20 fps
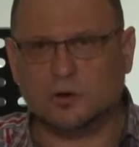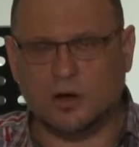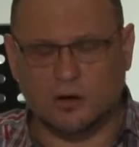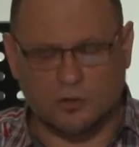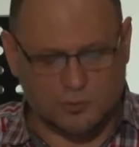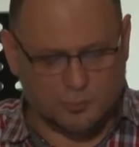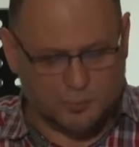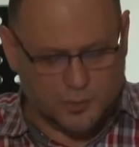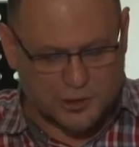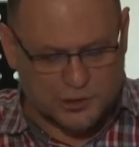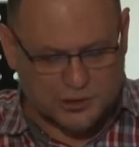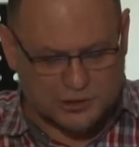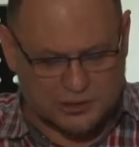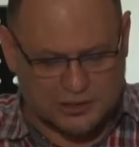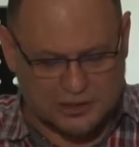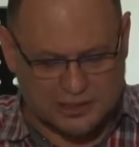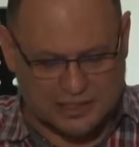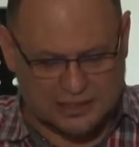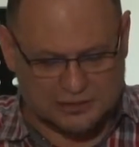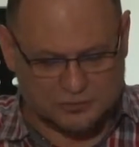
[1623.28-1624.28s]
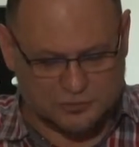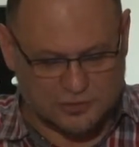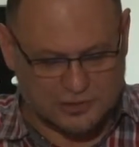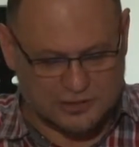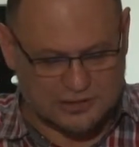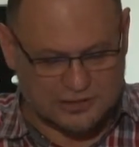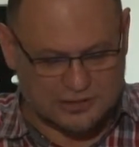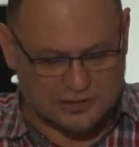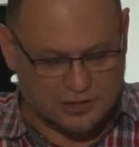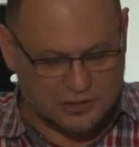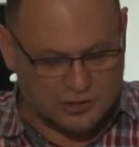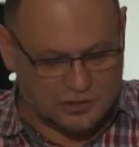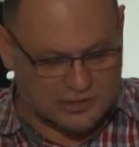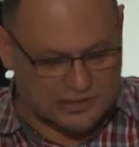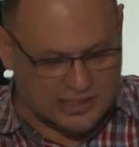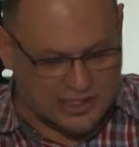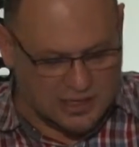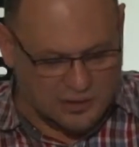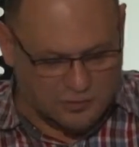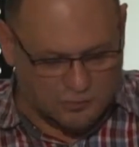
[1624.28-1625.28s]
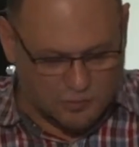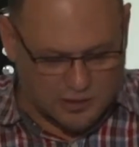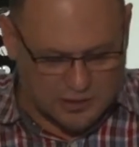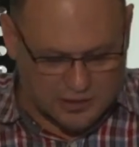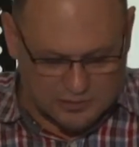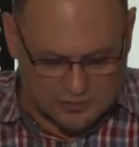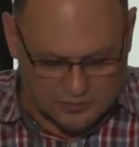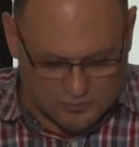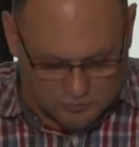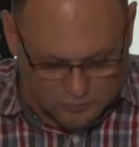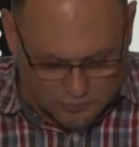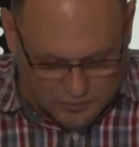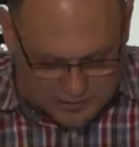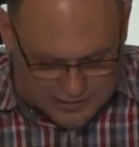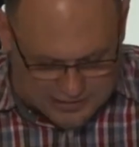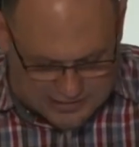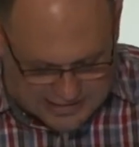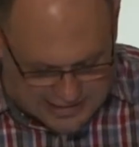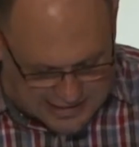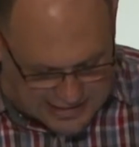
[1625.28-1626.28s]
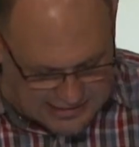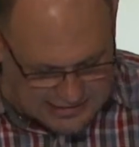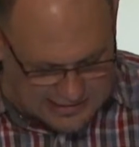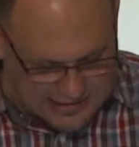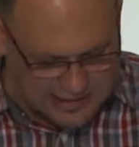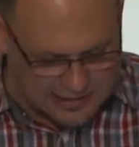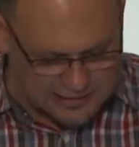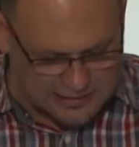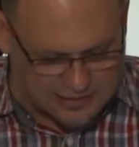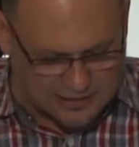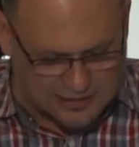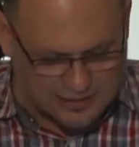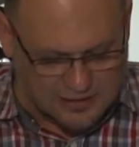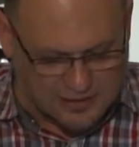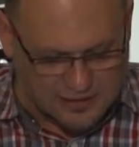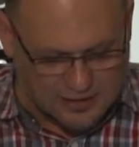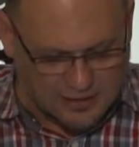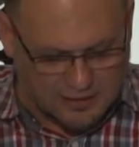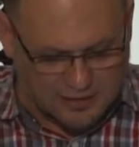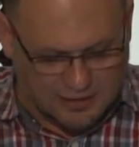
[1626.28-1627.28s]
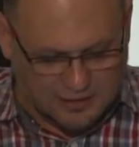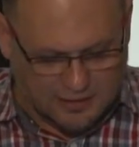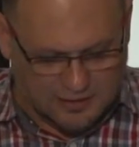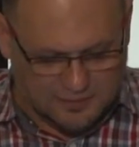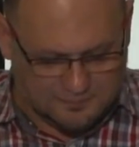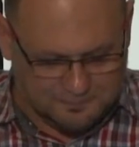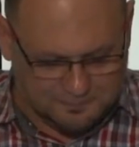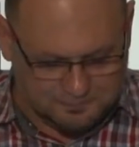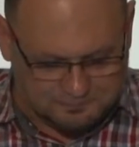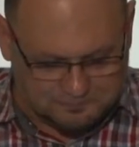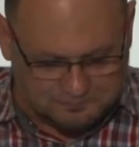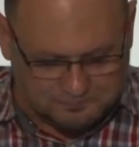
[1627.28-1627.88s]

to our personal interest. You see when, when it says that um,